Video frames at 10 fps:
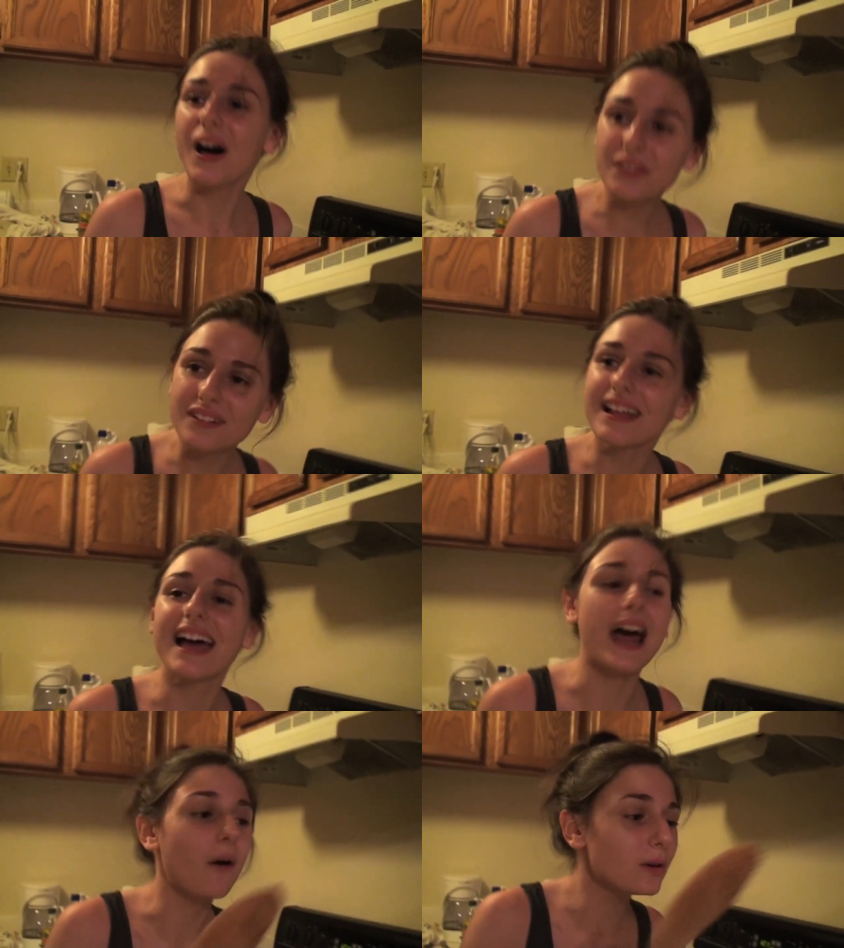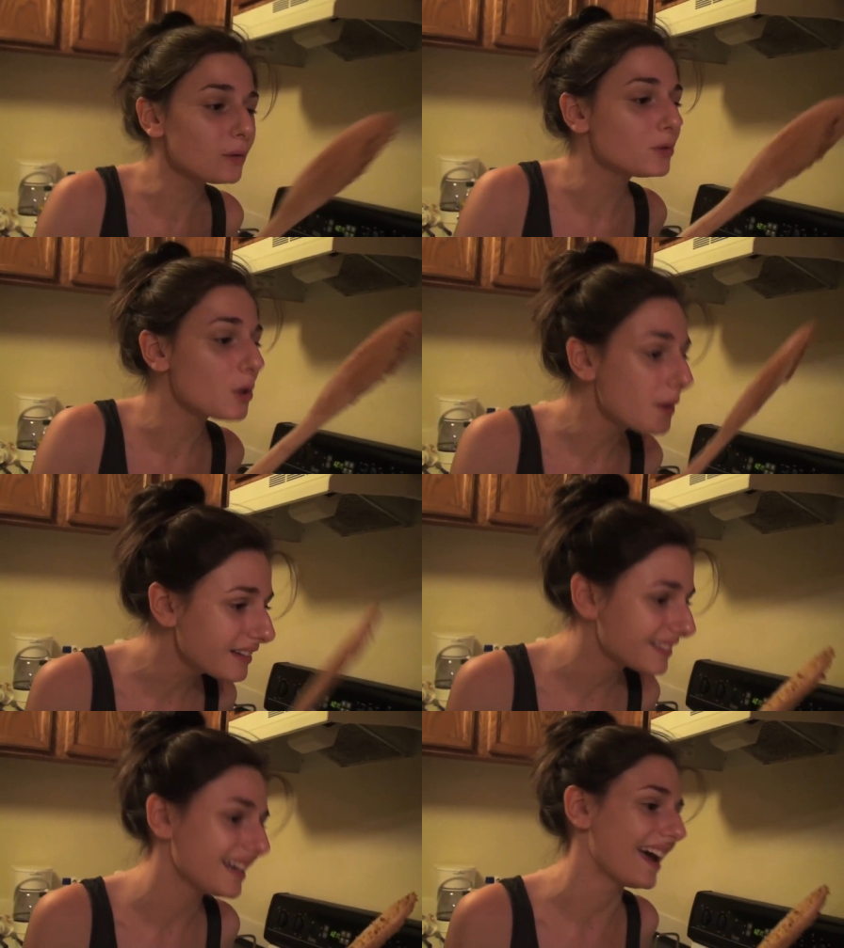Other than that, how are you doing
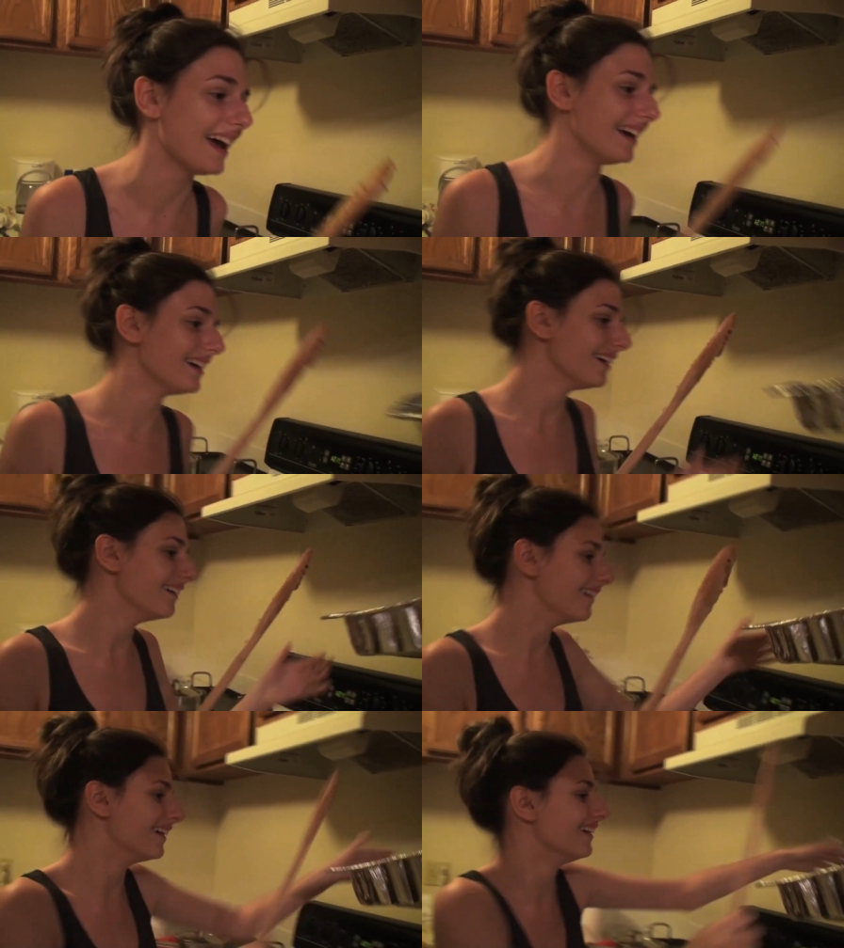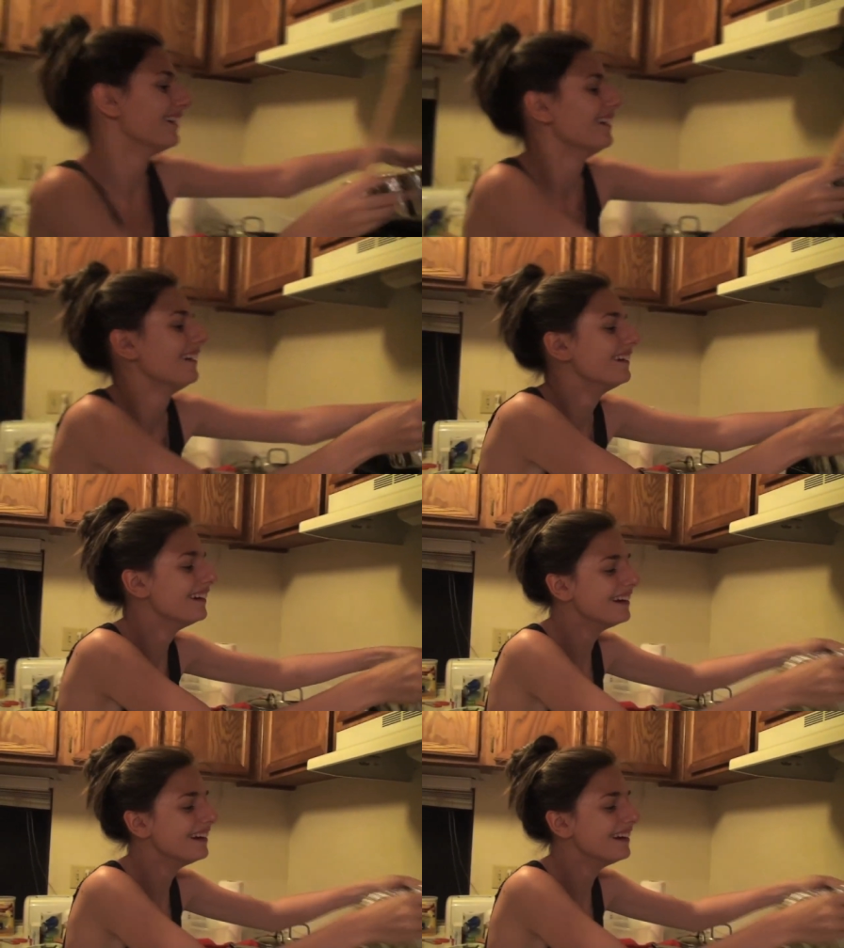today? He's so polite.